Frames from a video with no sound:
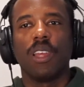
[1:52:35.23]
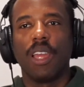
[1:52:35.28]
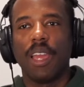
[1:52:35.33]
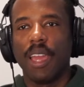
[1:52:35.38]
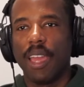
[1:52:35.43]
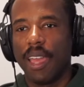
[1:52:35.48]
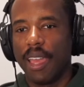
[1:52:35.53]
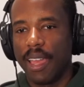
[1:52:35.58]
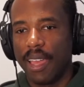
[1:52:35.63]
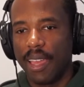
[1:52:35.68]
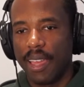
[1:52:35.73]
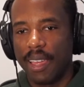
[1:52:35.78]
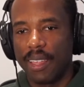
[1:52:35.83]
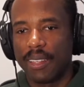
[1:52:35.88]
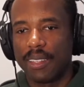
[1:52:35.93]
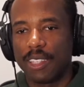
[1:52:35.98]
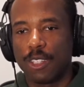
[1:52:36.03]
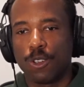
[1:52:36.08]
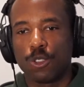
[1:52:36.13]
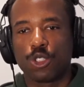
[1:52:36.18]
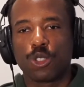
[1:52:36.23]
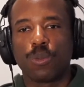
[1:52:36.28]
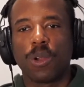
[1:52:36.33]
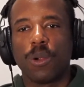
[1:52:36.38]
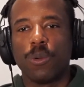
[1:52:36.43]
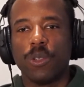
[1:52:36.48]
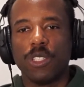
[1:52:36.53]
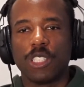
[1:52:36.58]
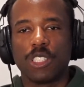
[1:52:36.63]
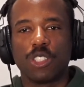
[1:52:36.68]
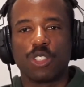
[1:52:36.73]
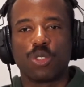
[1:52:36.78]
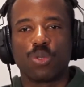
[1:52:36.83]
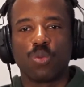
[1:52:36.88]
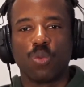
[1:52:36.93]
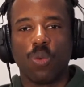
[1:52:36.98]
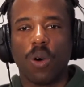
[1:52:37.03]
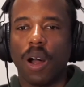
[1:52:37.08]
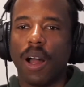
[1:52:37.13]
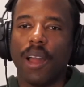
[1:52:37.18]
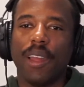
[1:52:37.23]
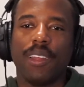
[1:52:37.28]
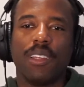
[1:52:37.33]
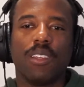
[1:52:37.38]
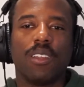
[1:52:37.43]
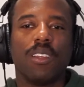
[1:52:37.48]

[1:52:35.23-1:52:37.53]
And those are my reasons why